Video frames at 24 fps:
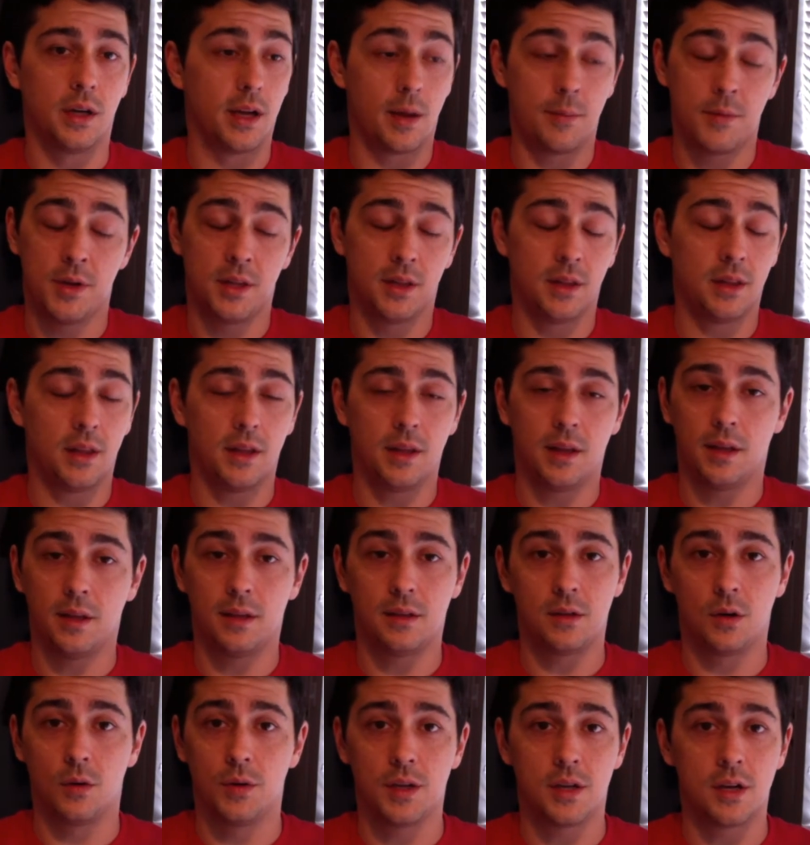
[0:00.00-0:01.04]
I mean,
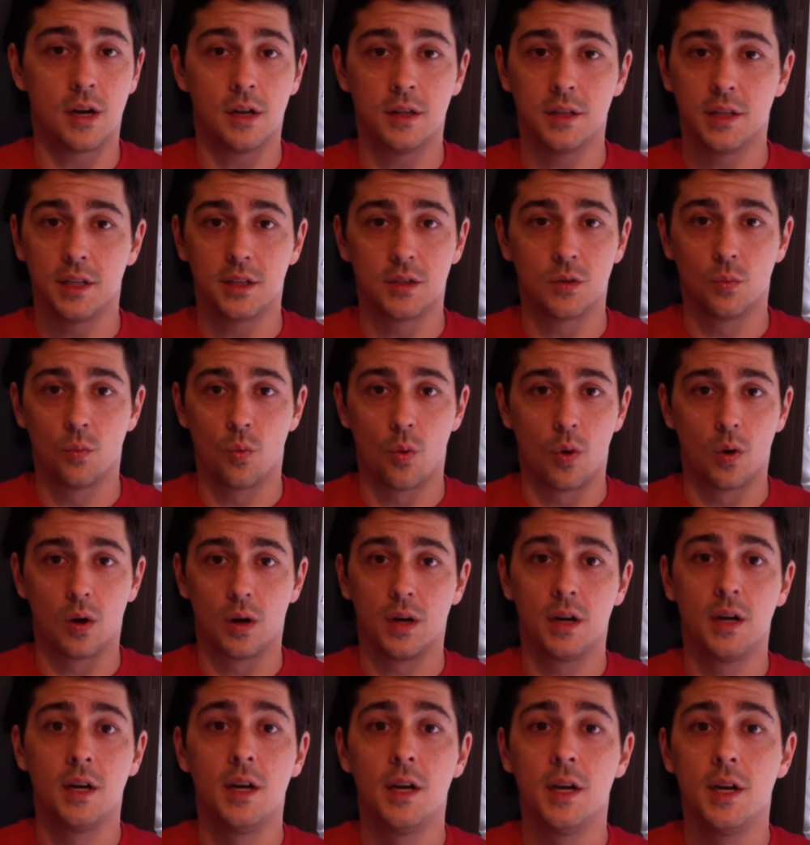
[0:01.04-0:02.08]
Tony called it, it's a
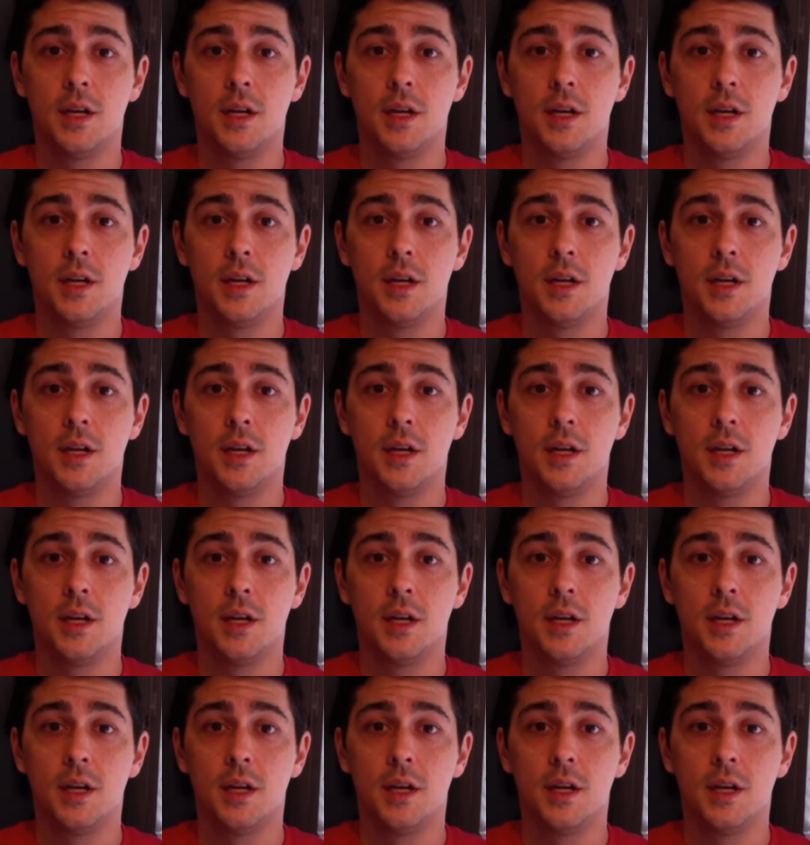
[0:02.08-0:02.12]
war.